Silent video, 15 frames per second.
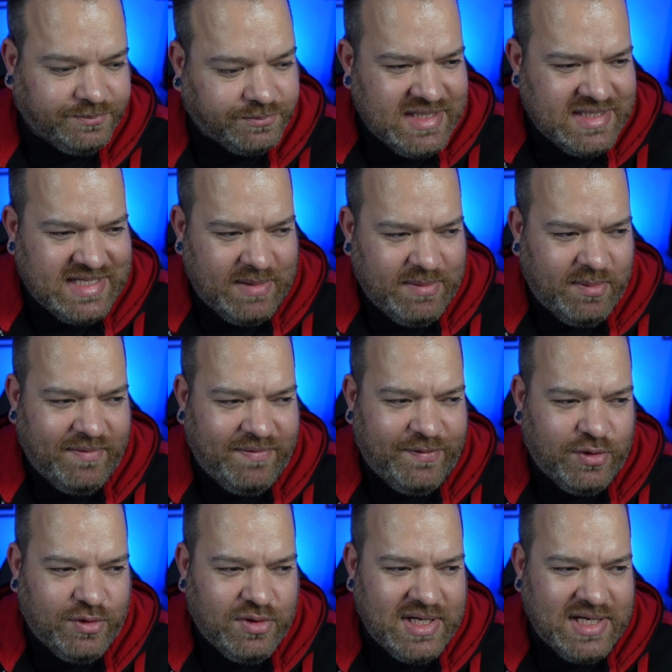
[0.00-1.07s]
Step number
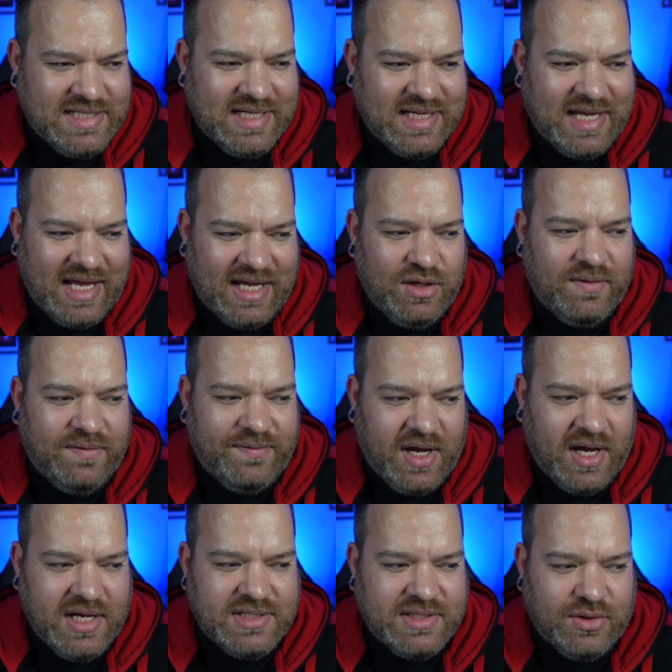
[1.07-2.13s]
4 is to get your
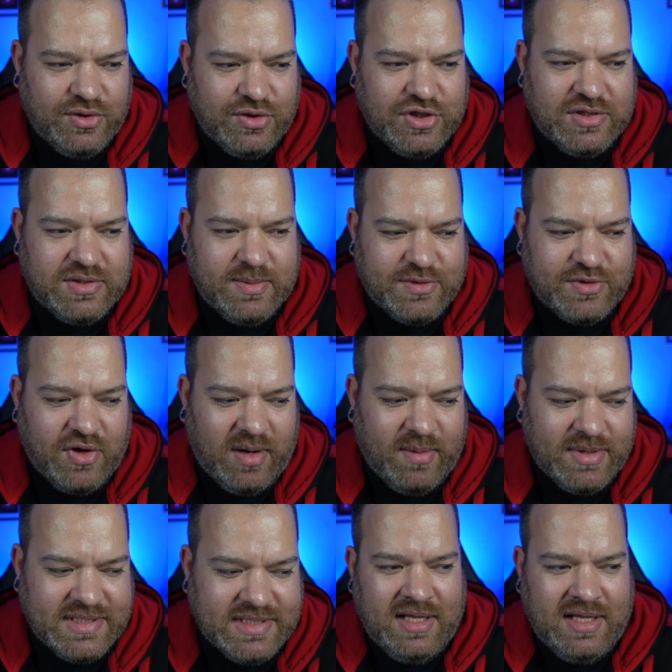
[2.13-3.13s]
first 100 subscribers.